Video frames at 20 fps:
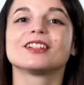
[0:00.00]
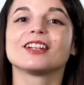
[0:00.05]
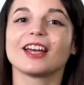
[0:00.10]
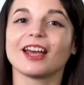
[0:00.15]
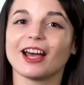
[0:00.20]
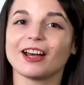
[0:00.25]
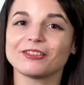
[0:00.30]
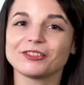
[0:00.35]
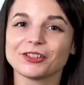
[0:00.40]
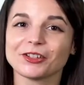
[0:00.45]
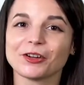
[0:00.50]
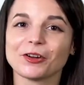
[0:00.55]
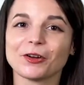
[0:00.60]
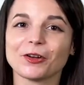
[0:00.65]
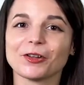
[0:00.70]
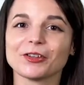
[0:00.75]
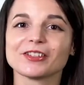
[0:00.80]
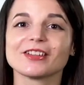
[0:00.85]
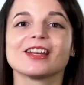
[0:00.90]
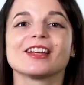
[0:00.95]
After
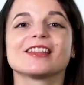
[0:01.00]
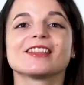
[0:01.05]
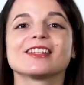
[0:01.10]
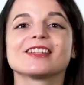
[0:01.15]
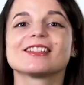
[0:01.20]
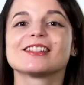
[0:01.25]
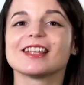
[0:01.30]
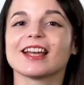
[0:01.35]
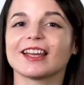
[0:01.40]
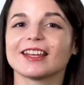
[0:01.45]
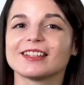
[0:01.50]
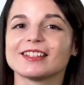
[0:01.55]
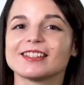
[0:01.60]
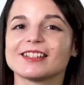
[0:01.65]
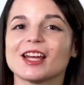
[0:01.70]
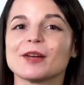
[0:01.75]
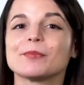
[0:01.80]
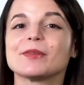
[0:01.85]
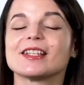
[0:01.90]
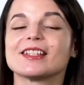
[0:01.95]
goals, the second
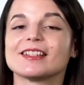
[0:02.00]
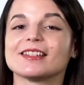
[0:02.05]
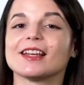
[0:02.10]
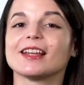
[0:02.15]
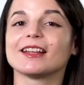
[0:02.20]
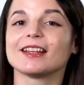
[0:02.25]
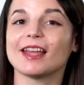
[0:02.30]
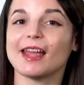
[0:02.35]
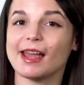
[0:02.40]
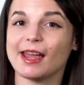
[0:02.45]
step is setting